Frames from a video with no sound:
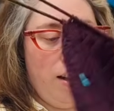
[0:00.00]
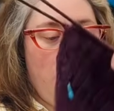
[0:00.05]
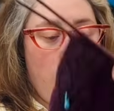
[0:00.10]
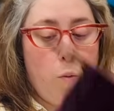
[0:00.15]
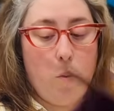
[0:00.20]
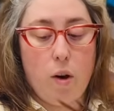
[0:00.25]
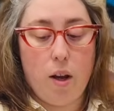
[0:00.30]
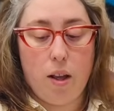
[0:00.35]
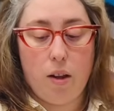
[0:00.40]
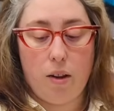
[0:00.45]

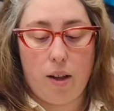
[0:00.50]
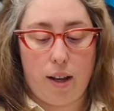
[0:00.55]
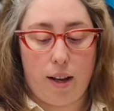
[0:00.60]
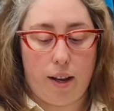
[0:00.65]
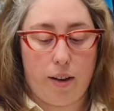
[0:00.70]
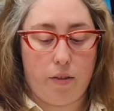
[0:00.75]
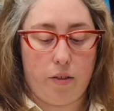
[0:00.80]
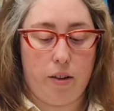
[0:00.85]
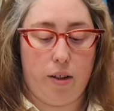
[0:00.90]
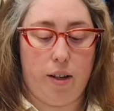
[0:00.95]
Well, I
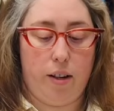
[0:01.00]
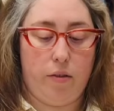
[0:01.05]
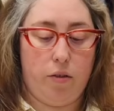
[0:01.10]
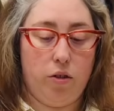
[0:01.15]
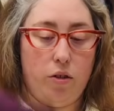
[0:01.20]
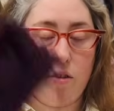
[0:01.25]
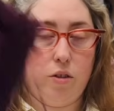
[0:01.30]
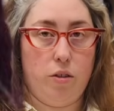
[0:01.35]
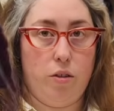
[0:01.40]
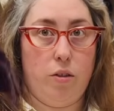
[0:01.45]
haven't.
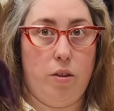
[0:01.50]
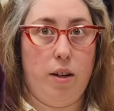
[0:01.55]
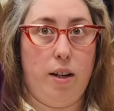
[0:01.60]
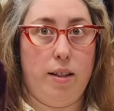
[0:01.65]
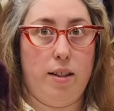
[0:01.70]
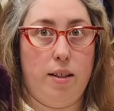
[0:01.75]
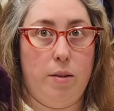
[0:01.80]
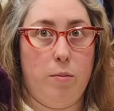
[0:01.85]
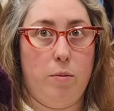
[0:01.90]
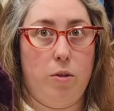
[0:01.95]
I
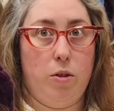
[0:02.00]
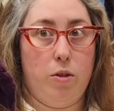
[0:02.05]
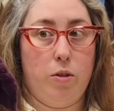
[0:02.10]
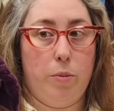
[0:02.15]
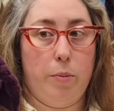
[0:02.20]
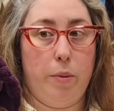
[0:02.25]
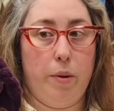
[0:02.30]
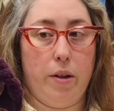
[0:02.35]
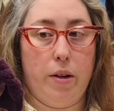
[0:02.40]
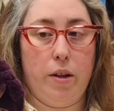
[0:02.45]
did more,
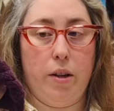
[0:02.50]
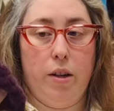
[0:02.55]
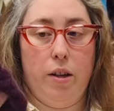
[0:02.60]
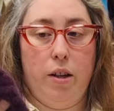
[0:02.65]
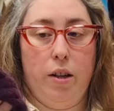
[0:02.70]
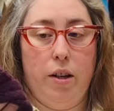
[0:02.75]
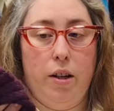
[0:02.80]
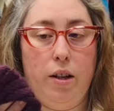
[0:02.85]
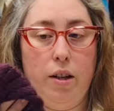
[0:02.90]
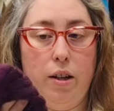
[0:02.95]
but
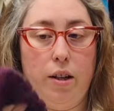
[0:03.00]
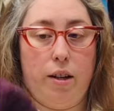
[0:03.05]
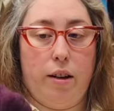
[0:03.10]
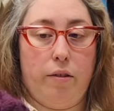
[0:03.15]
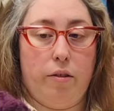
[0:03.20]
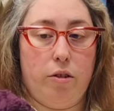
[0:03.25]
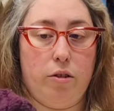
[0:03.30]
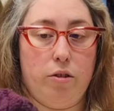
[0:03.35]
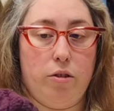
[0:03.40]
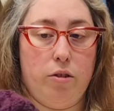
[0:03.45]
I've
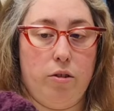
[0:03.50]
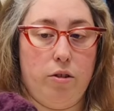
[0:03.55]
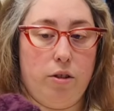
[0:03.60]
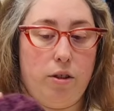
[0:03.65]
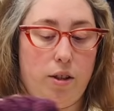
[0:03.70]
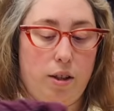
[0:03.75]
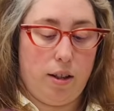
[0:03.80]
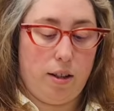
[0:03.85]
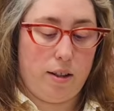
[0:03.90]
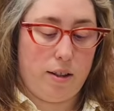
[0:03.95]
got to undo
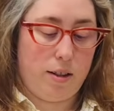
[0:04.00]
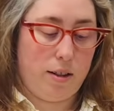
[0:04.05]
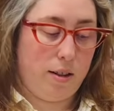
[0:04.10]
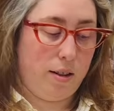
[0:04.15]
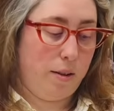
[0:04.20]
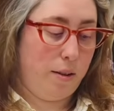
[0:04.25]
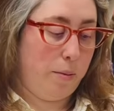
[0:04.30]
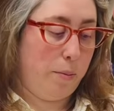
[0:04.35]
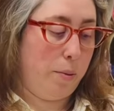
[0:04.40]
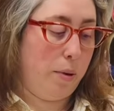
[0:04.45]
this.
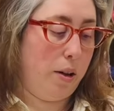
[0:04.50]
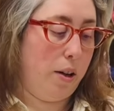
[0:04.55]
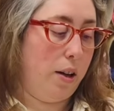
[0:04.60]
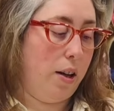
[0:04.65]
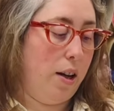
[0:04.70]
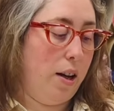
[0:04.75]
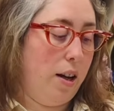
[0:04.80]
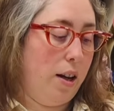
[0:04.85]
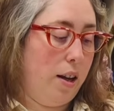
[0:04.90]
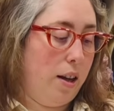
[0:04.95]
But
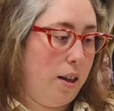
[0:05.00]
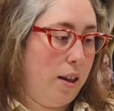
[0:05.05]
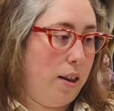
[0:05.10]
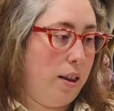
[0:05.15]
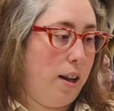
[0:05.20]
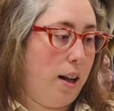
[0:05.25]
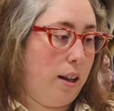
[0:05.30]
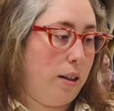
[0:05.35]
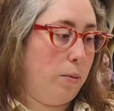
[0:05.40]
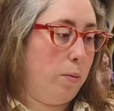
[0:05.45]

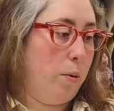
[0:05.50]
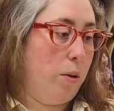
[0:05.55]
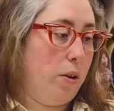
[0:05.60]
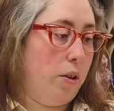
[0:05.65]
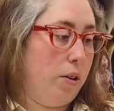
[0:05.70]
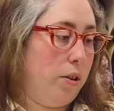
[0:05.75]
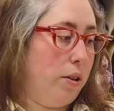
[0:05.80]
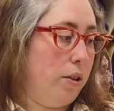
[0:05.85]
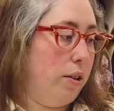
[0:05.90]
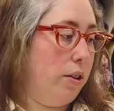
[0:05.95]
that's
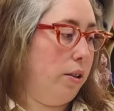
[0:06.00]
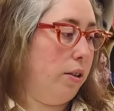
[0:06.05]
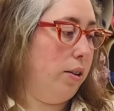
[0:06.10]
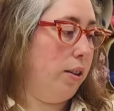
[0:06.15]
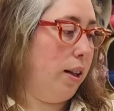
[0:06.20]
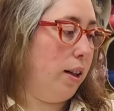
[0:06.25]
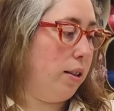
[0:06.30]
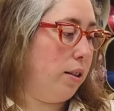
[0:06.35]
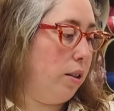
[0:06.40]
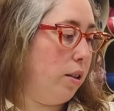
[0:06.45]
one.
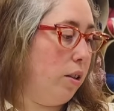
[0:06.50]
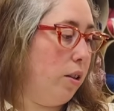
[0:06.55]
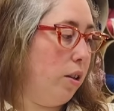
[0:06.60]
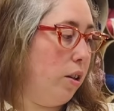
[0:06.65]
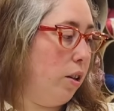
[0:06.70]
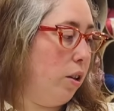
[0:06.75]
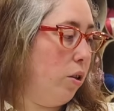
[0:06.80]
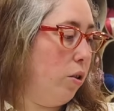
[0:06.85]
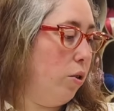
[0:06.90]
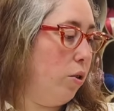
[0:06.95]
That's a
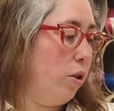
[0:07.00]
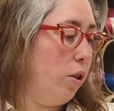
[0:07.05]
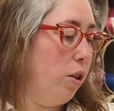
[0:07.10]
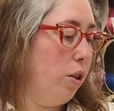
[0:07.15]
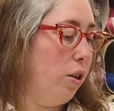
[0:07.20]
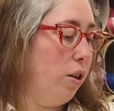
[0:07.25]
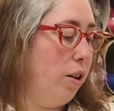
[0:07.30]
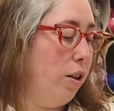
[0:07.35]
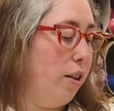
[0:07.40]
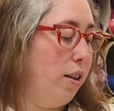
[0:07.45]
good...
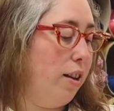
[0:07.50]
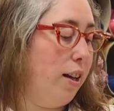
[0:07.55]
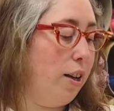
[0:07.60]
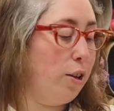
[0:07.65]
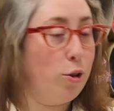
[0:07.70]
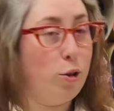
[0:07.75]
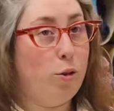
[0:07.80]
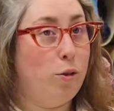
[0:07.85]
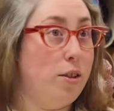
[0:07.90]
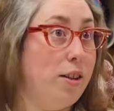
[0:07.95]
That
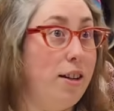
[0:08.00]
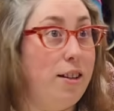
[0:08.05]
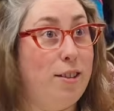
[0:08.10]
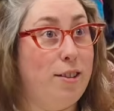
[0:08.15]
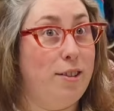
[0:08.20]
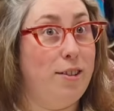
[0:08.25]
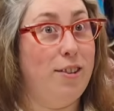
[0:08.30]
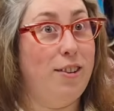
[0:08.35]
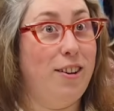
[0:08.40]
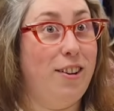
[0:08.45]
shouldn't take
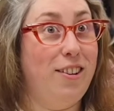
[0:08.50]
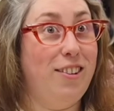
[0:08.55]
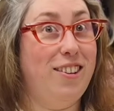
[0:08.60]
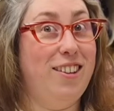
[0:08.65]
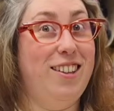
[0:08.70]
too long.